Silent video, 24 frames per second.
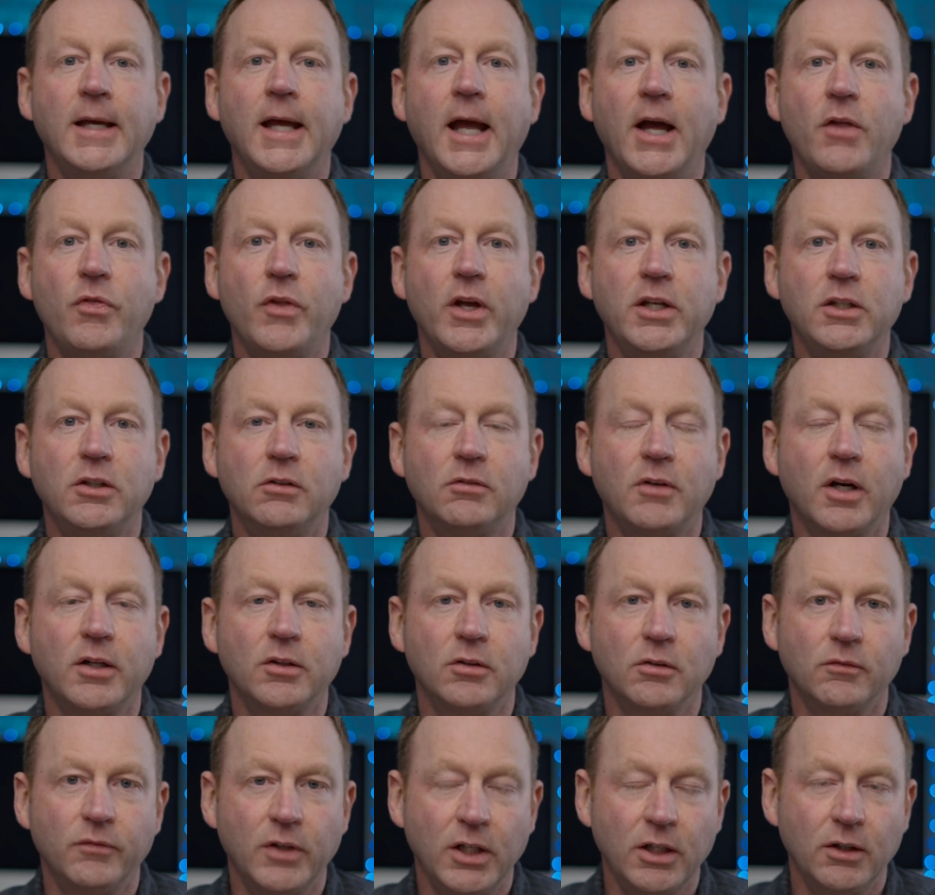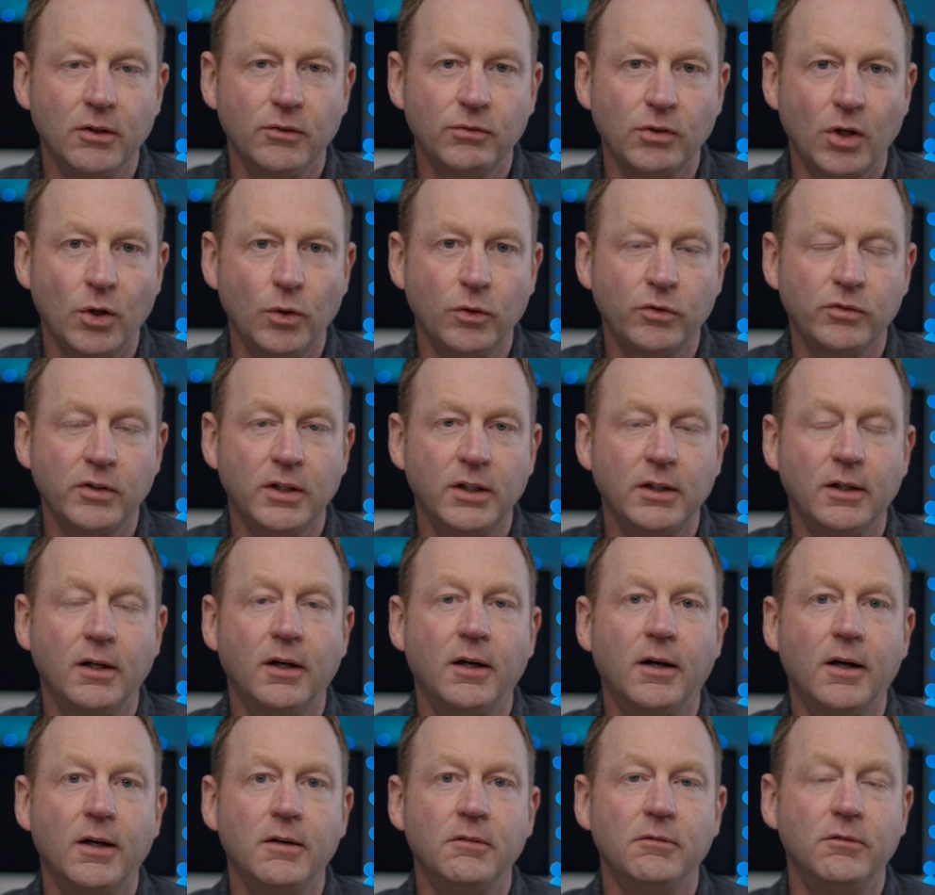and then you've got your videos hosted
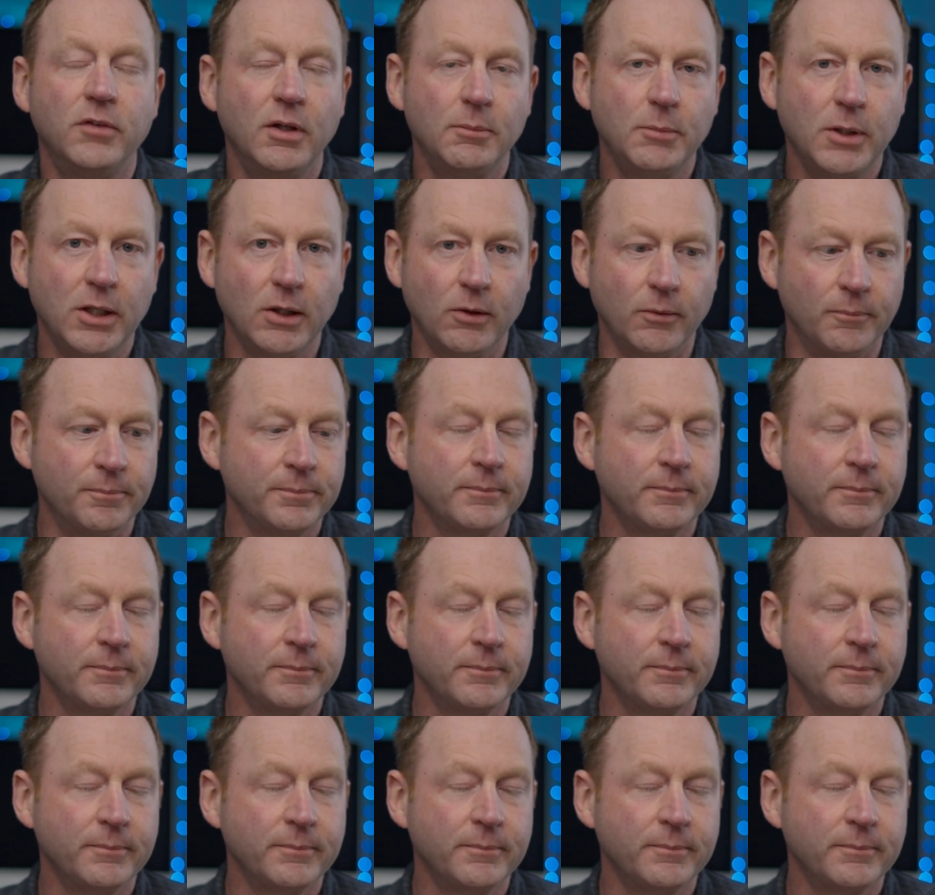on Vimeo.